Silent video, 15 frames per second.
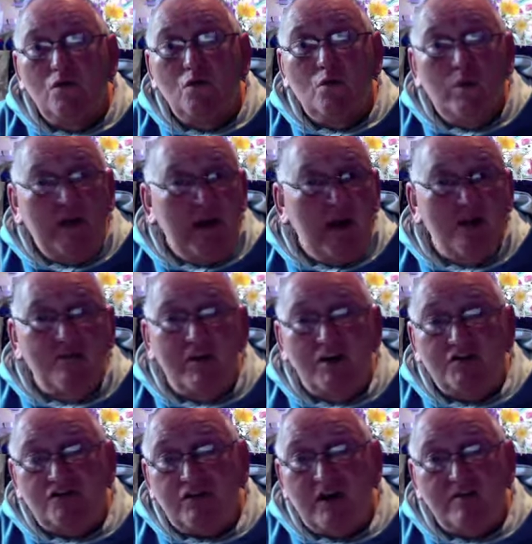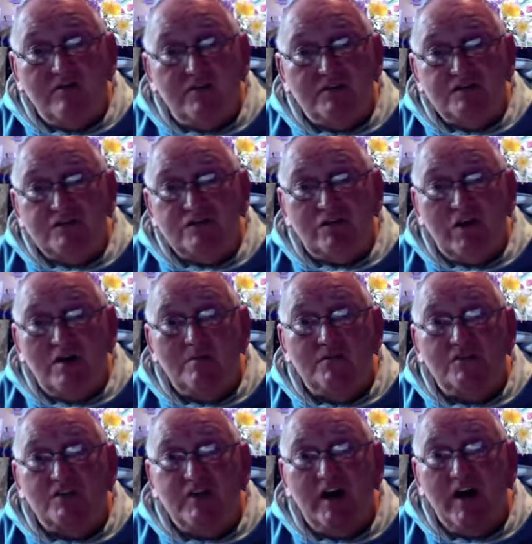we have our travellers who come
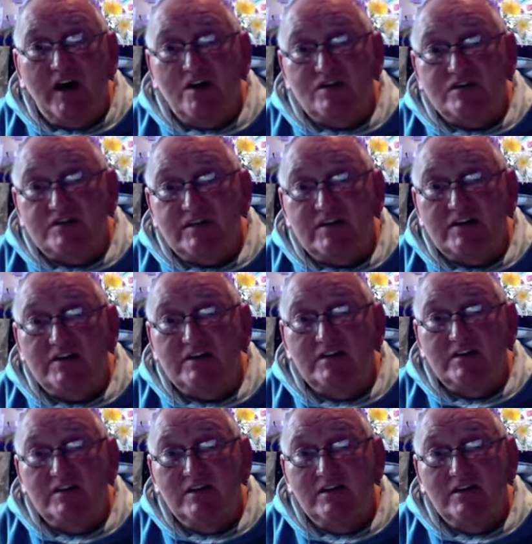to the house here.